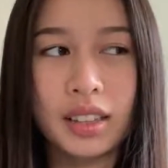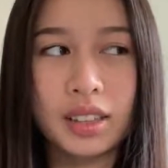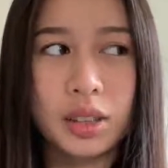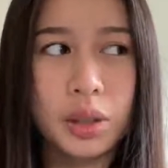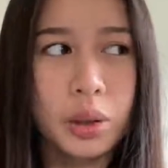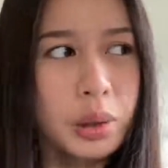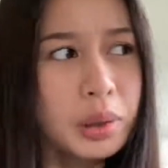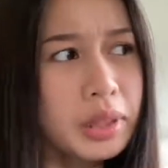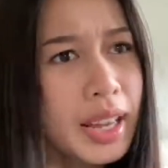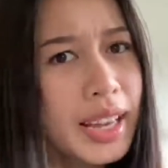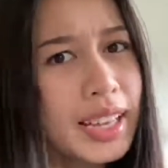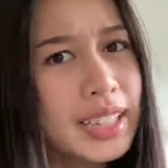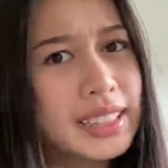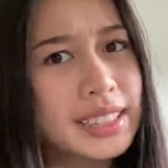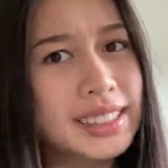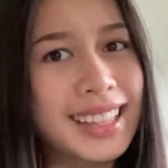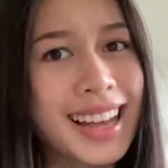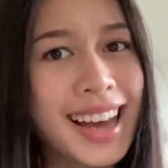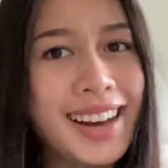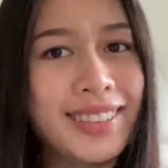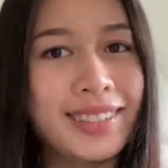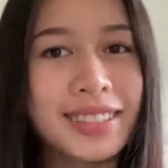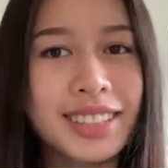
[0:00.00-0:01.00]
two days
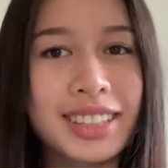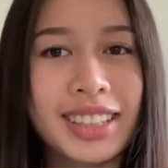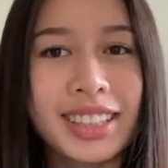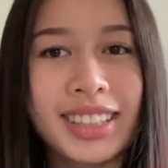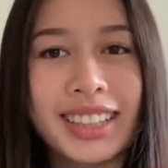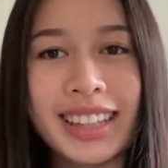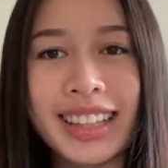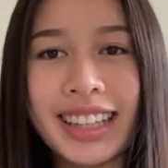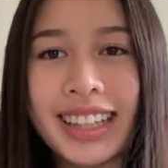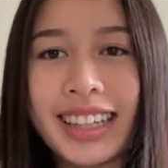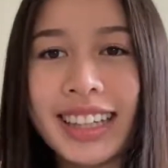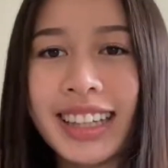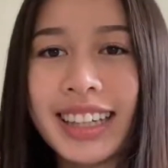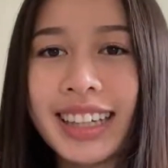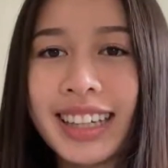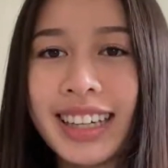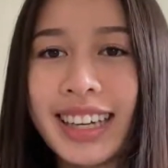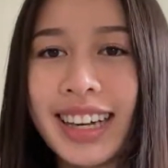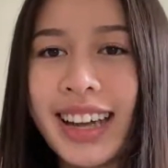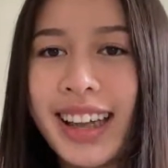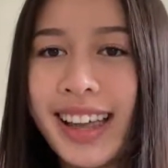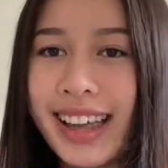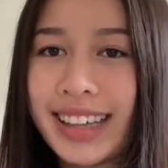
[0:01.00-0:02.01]
after the
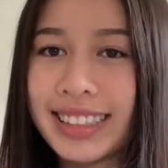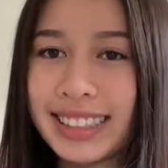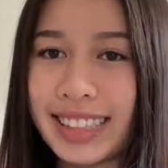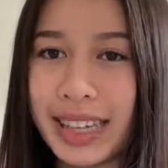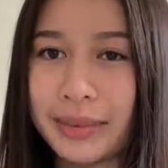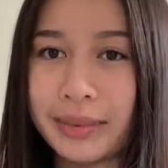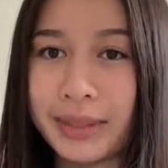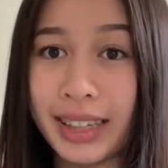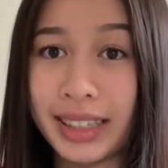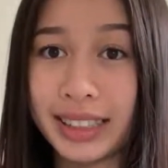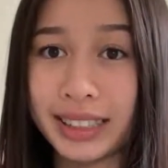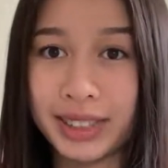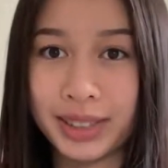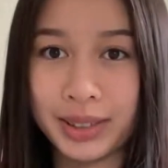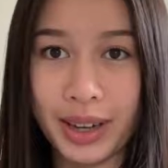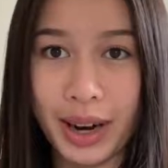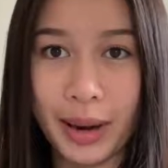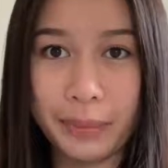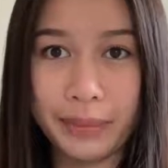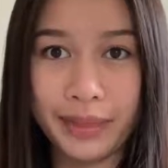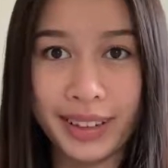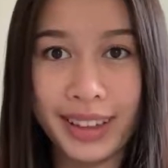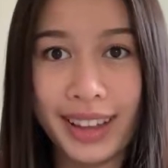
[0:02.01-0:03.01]
exam dates
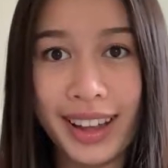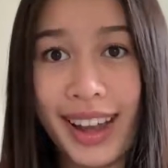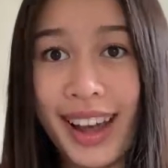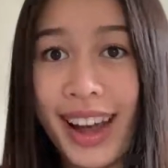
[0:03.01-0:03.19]
dropped.